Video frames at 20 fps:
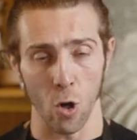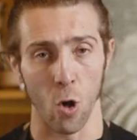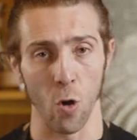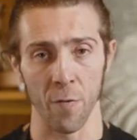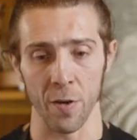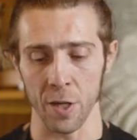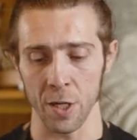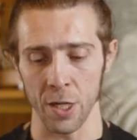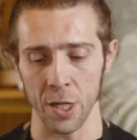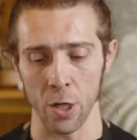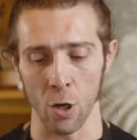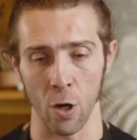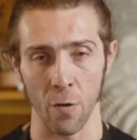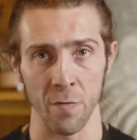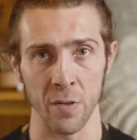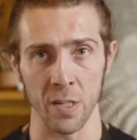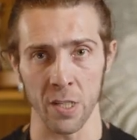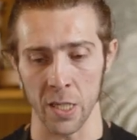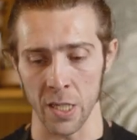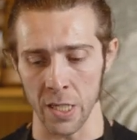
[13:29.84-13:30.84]
Over here,
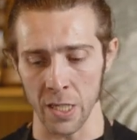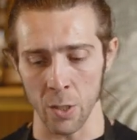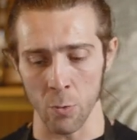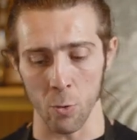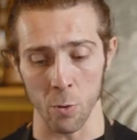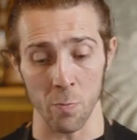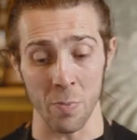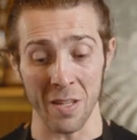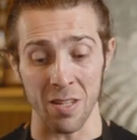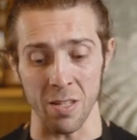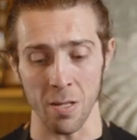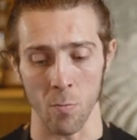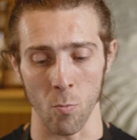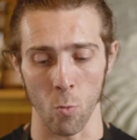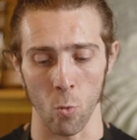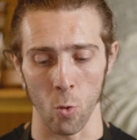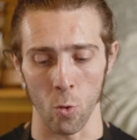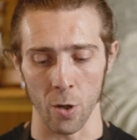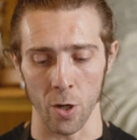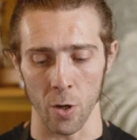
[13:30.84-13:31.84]
obviously, there will be some
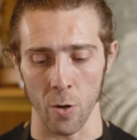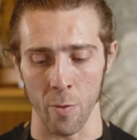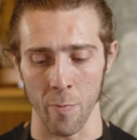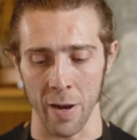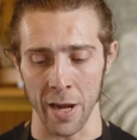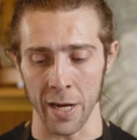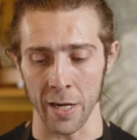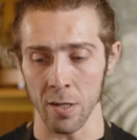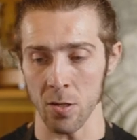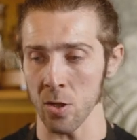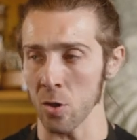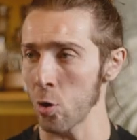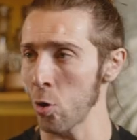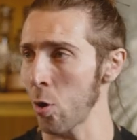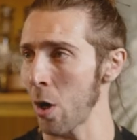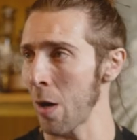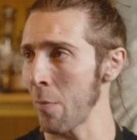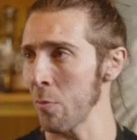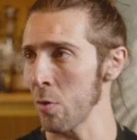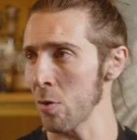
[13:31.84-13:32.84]
water remain.
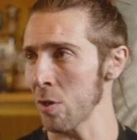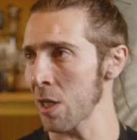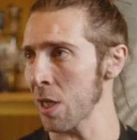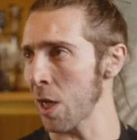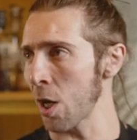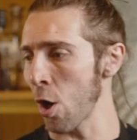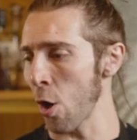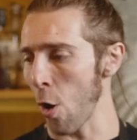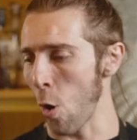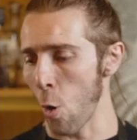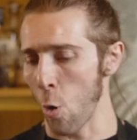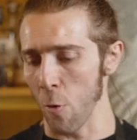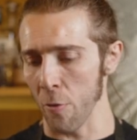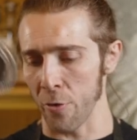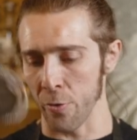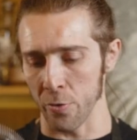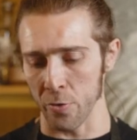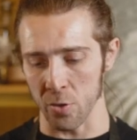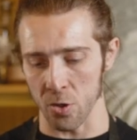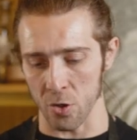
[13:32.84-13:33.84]
So I'm using an
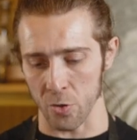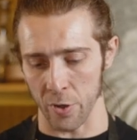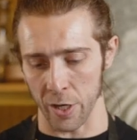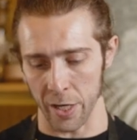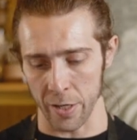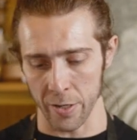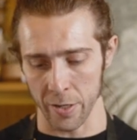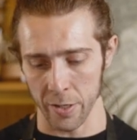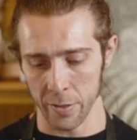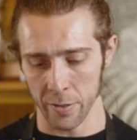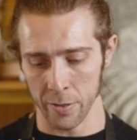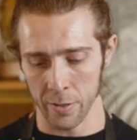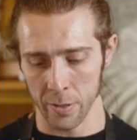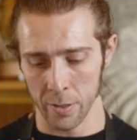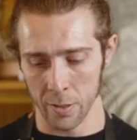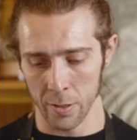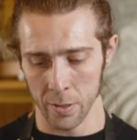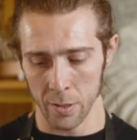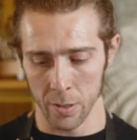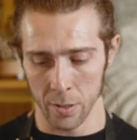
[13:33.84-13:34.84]
earthen strainer
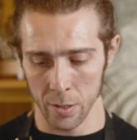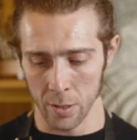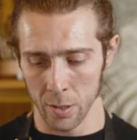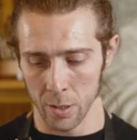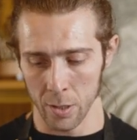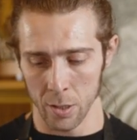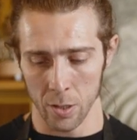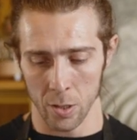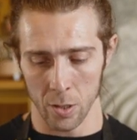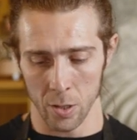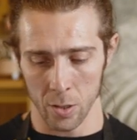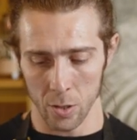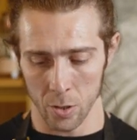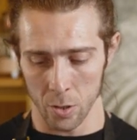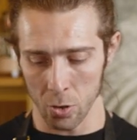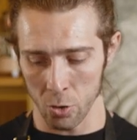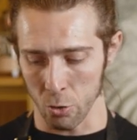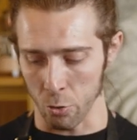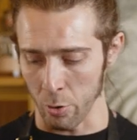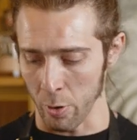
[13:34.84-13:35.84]

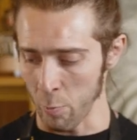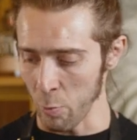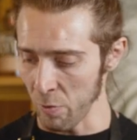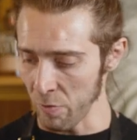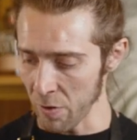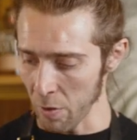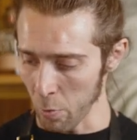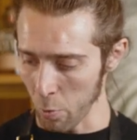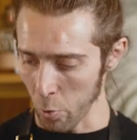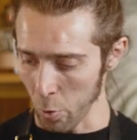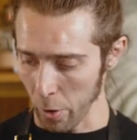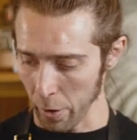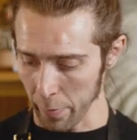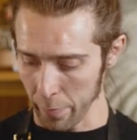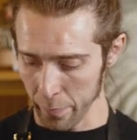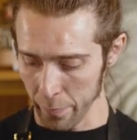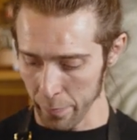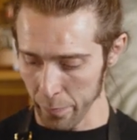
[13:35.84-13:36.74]
to remove the water.